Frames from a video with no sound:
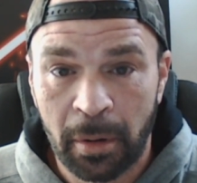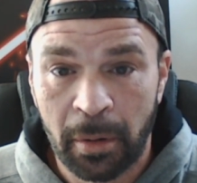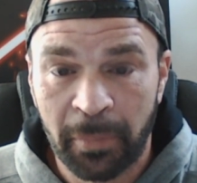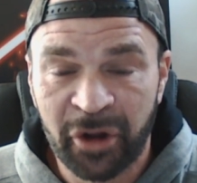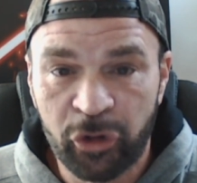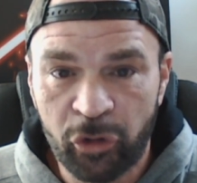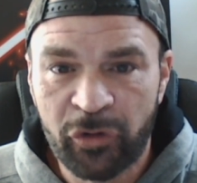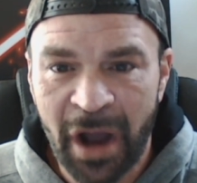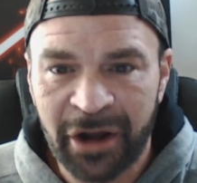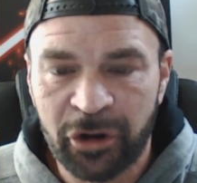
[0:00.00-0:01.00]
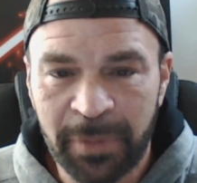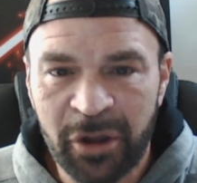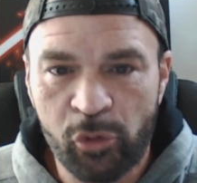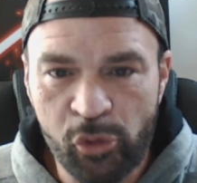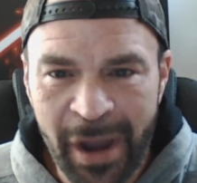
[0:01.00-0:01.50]
But you've got to be
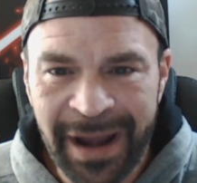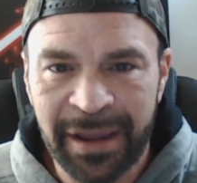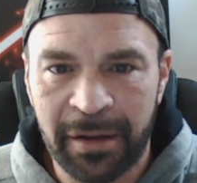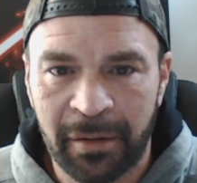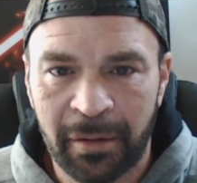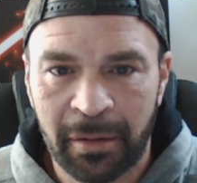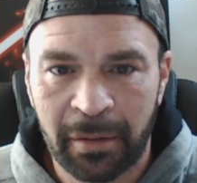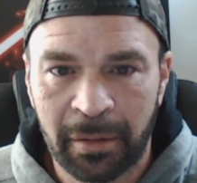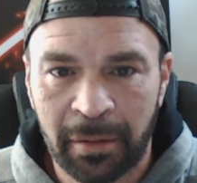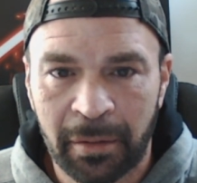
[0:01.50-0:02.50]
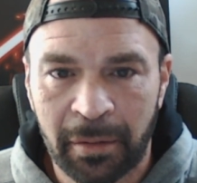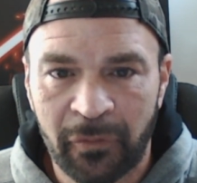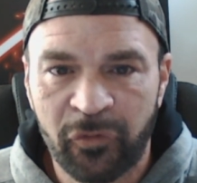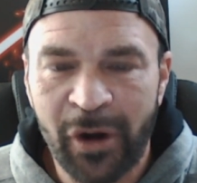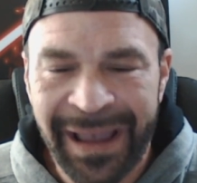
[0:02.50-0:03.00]
ready
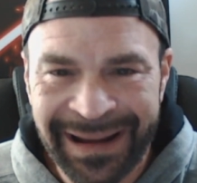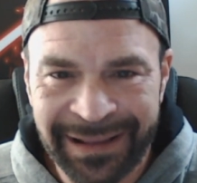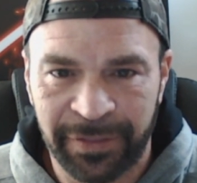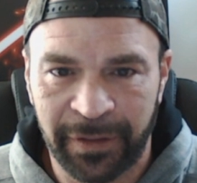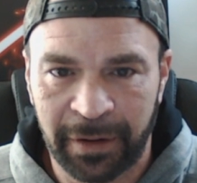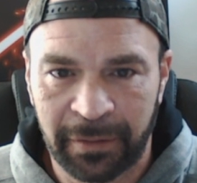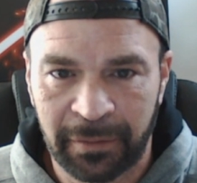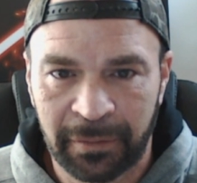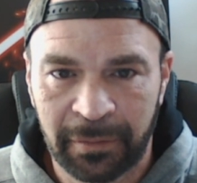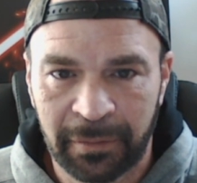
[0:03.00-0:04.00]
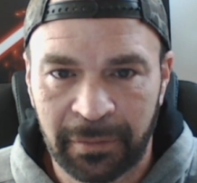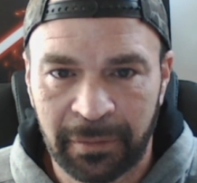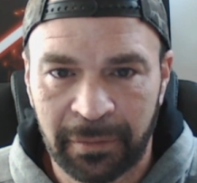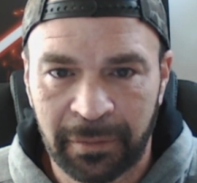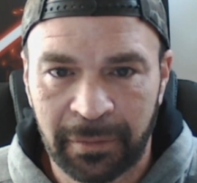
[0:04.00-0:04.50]
for anything.
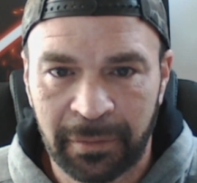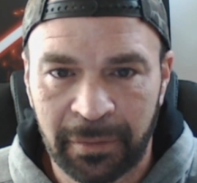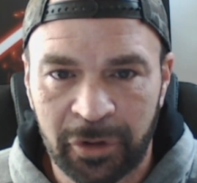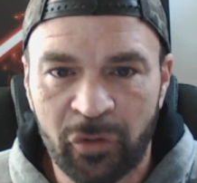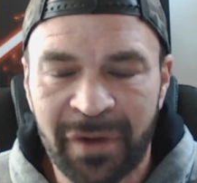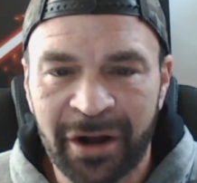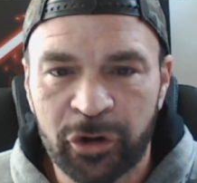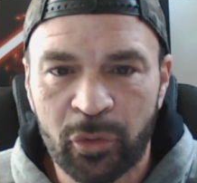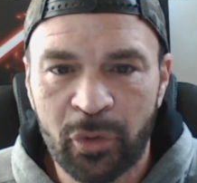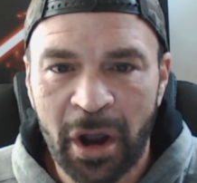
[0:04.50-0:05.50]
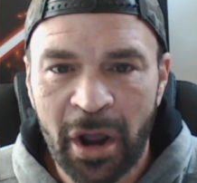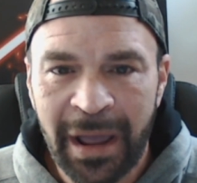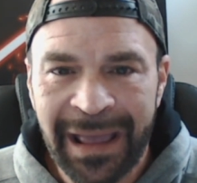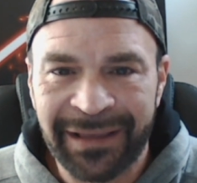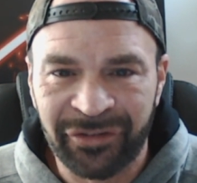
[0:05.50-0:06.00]
You've got to
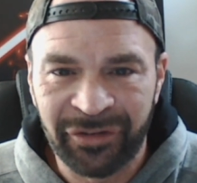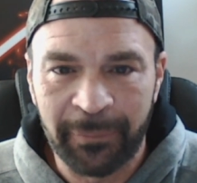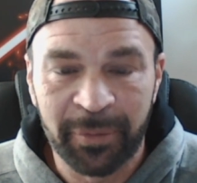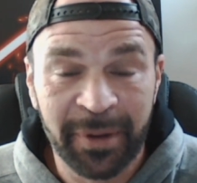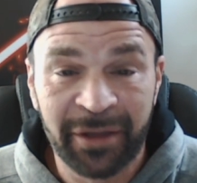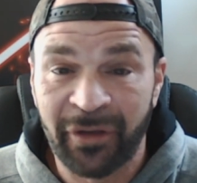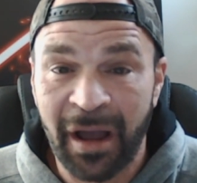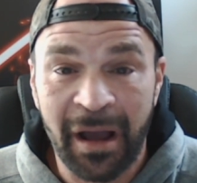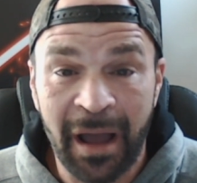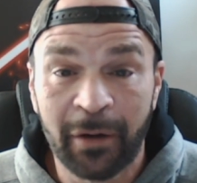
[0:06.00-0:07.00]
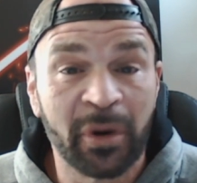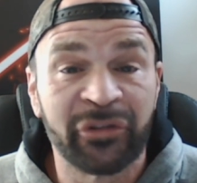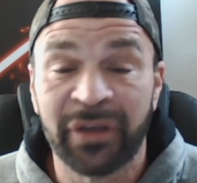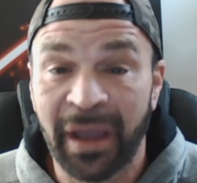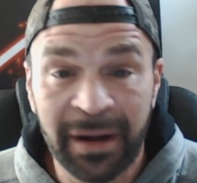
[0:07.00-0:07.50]
accept, because I don't want to
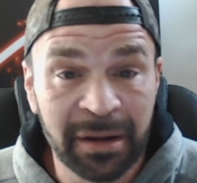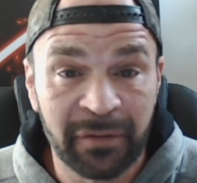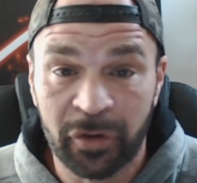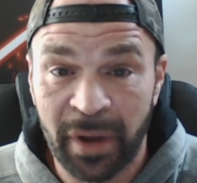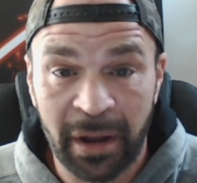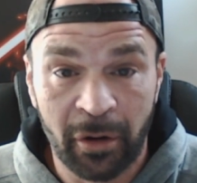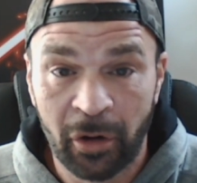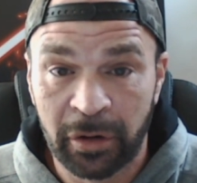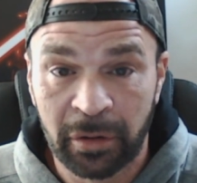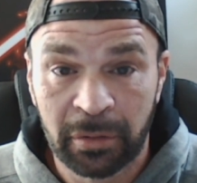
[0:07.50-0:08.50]
see any of you get hurt.